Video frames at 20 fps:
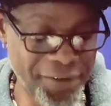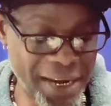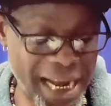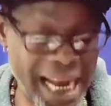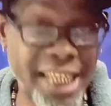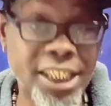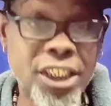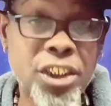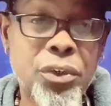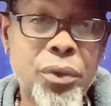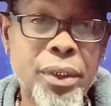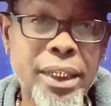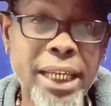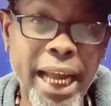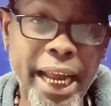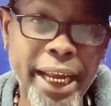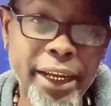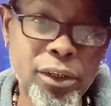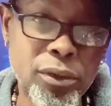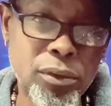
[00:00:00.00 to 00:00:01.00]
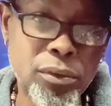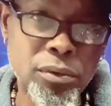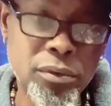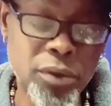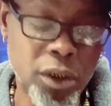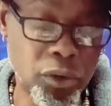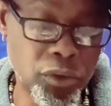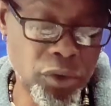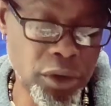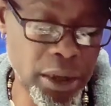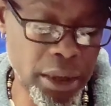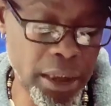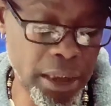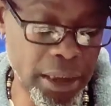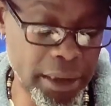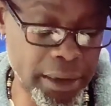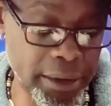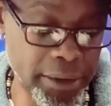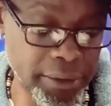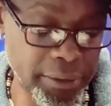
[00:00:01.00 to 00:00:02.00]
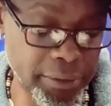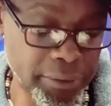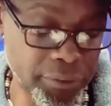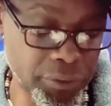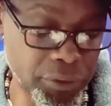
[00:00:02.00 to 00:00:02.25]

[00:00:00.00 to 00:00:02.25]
a 5-degree angle on your gun.